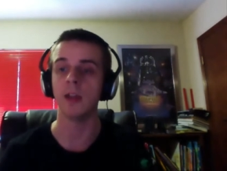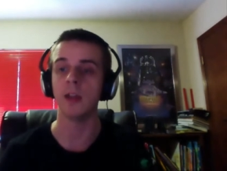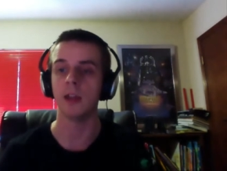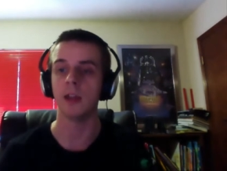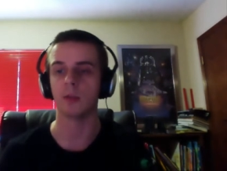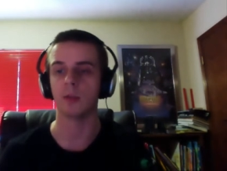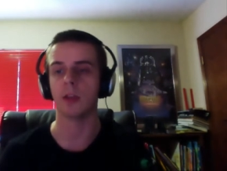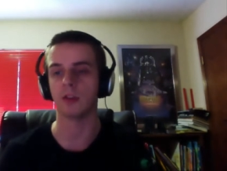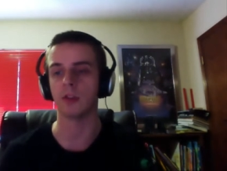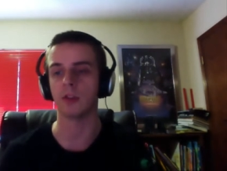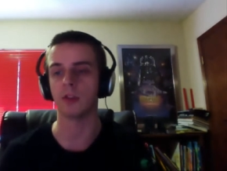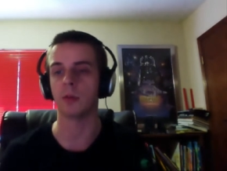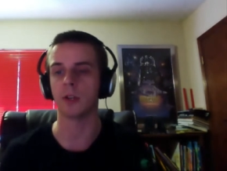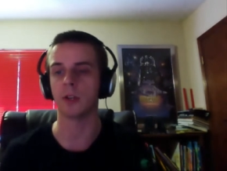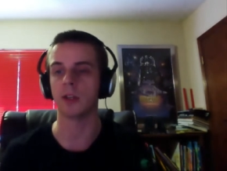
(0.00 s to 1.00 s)
if we actually
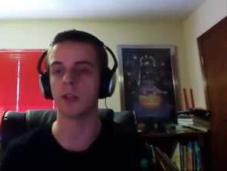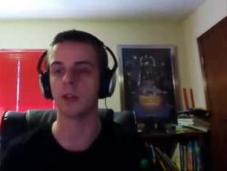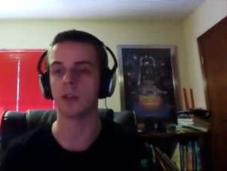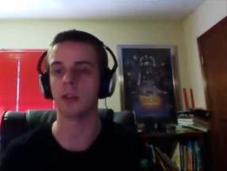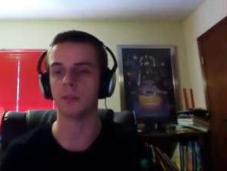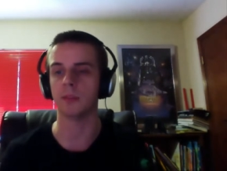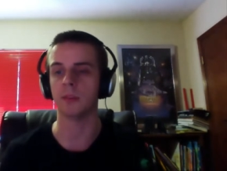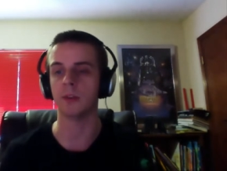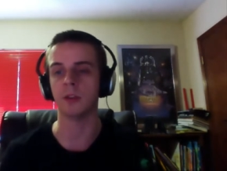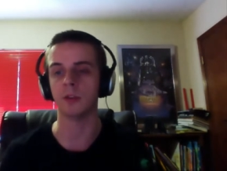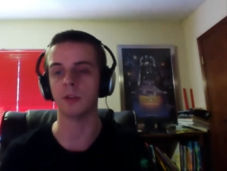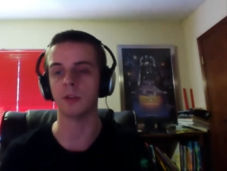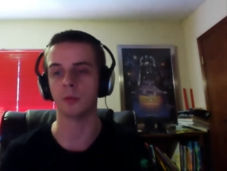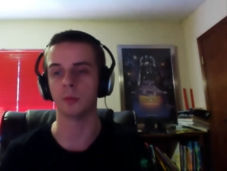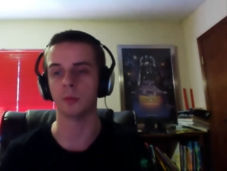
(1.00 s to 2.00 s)
want to keep the
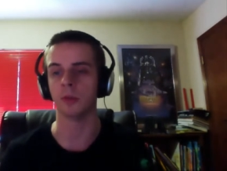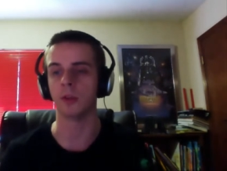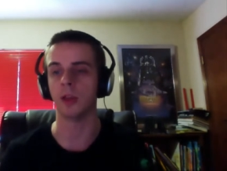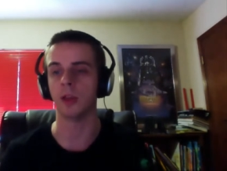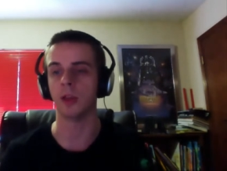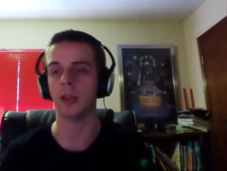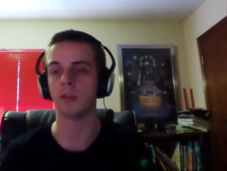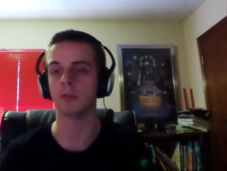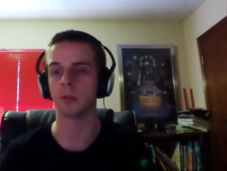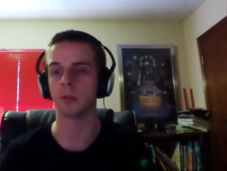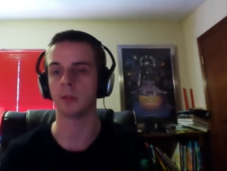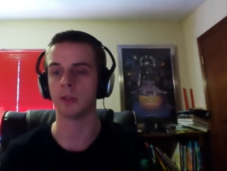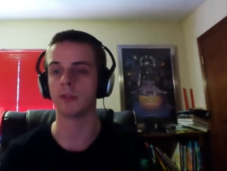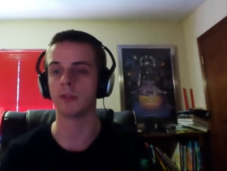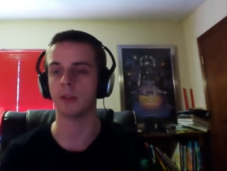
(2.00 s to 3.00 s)
Drupal 8
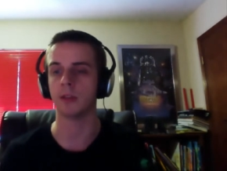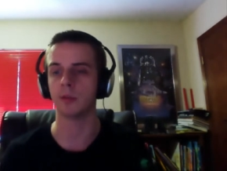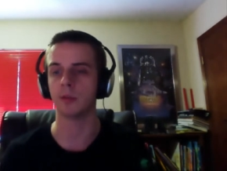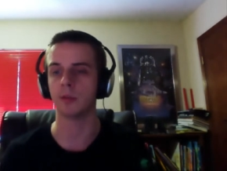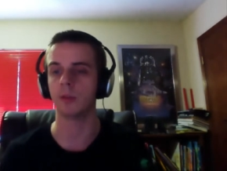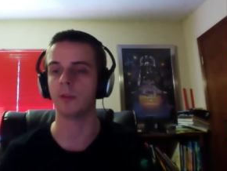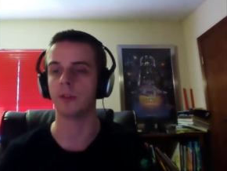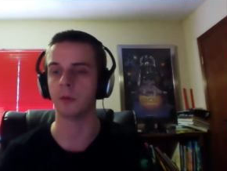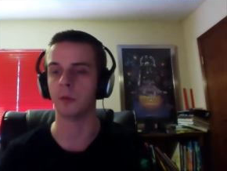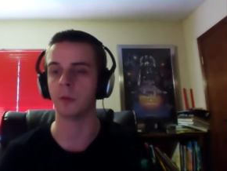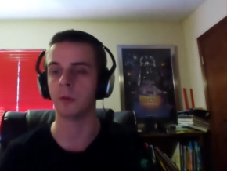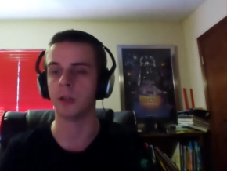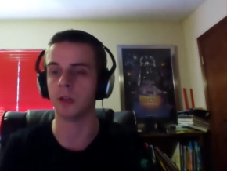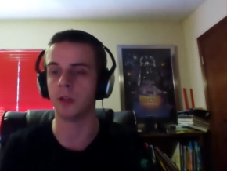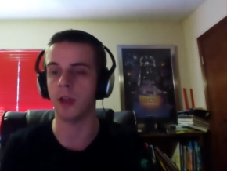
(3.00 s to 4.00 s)
release schedule that
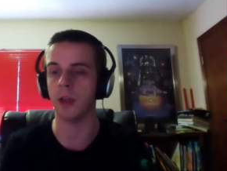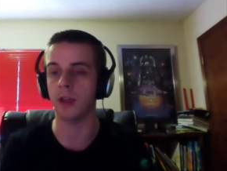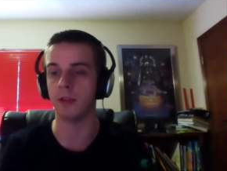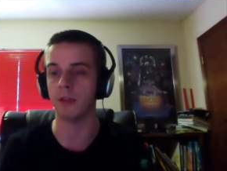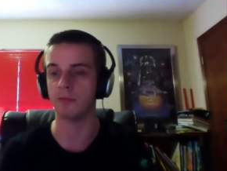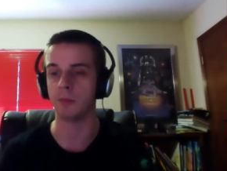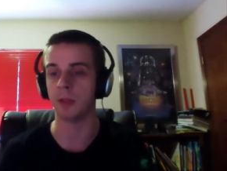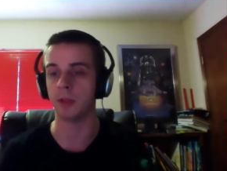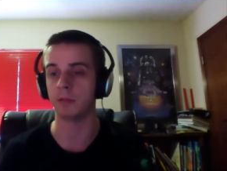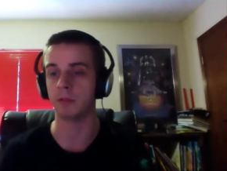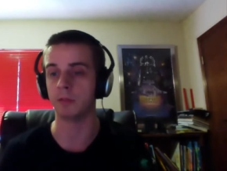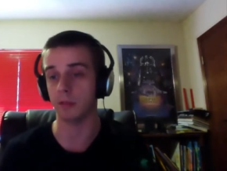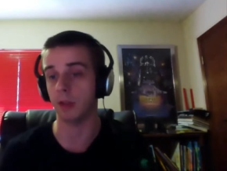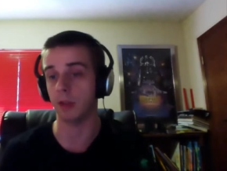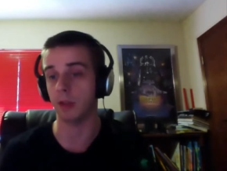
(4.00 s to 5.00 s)
we have been
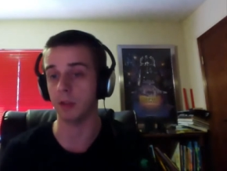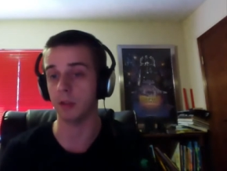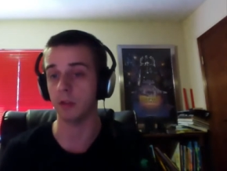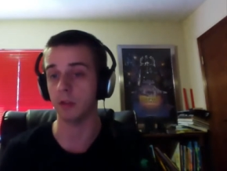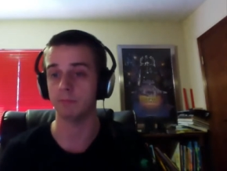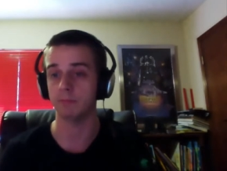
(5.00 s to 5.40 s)
discussing.